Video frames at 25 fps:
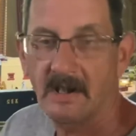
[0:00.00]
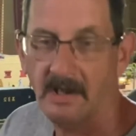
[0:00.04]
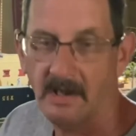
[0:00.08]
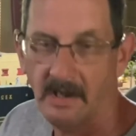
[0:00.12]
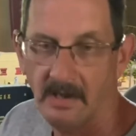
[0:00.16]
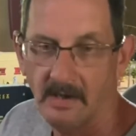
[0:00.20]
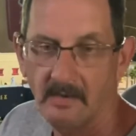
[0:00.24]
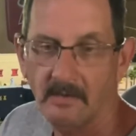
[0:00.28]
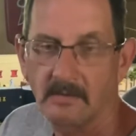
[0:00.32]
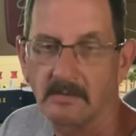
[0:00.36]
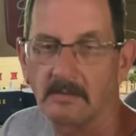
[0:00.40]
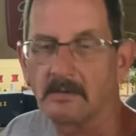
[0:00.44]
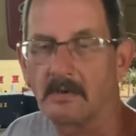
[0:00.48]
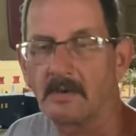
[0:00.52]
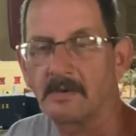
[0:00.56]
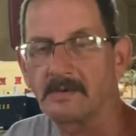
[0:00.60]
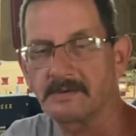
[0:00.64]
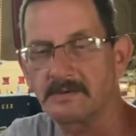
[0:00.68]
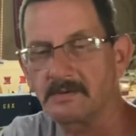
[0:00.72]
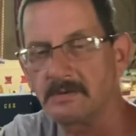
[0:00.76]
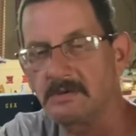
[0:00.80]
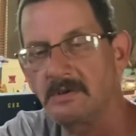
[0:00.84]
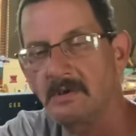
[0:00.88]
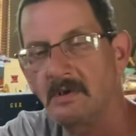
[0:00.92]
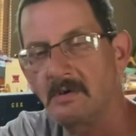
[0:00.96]
it either, because
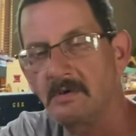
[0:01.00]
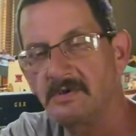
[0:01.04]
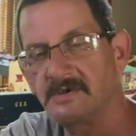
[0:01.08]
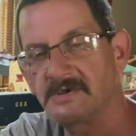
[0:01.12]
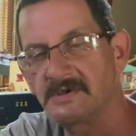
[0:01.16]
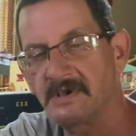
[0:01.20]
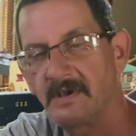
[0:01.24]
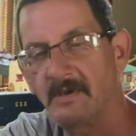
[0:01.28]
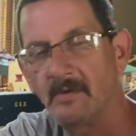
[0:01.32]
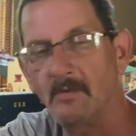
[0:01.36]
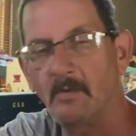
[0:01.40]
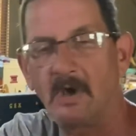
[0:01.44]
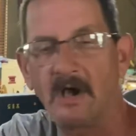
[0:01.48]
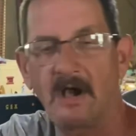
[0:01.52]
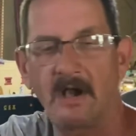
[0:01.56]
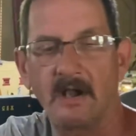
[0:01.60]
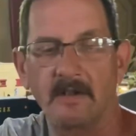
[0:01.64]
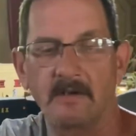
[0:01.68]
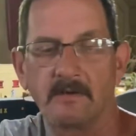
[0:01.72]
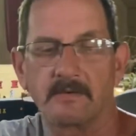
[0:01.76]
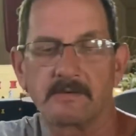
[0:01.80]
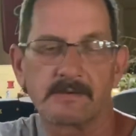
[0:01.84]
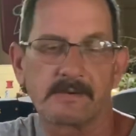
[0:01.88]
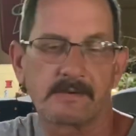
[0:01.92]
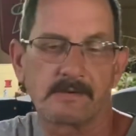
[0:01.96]
you know you see the
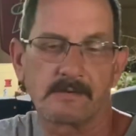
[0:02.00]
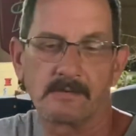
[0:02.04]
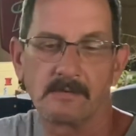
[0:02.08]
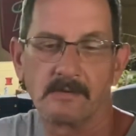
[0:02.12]
wires.